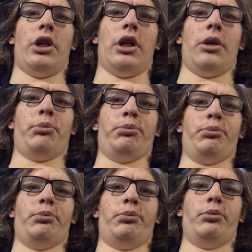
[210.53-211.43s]
I
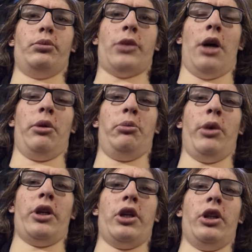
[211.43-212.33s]
mean,
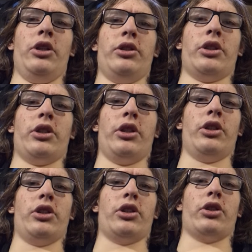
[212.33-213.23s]
making
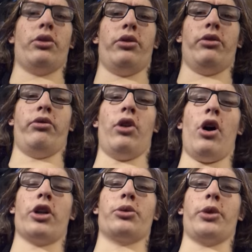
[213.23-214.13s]
these
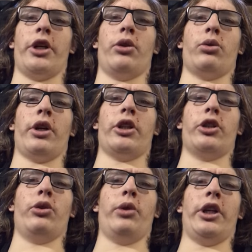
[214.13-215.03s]
vlogs where I don't have
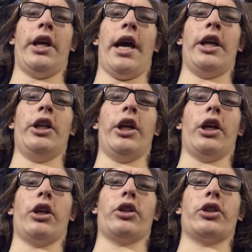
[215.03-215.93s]
to do any
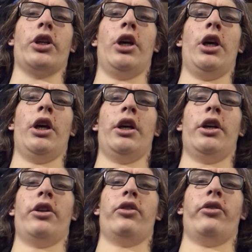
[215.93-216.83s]
editing is
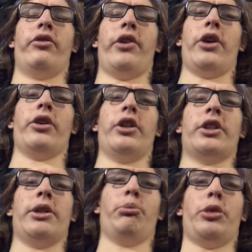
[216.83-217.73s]
fairly
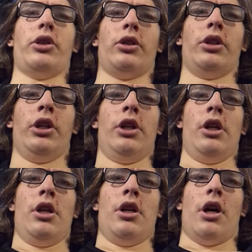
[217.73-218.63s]
simple,
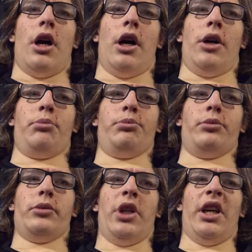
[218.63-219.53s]

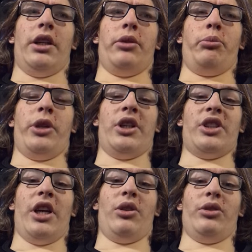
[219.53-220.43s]

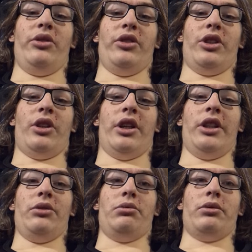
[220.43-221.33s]
because I don't even know how
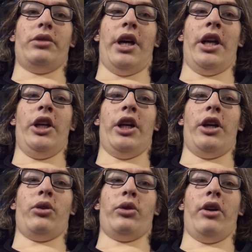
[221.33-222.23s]
to edit.
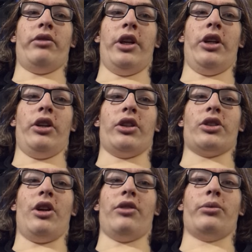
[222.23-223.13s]
I don't have editing
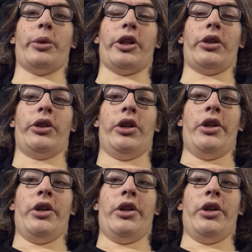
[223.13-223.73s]
software.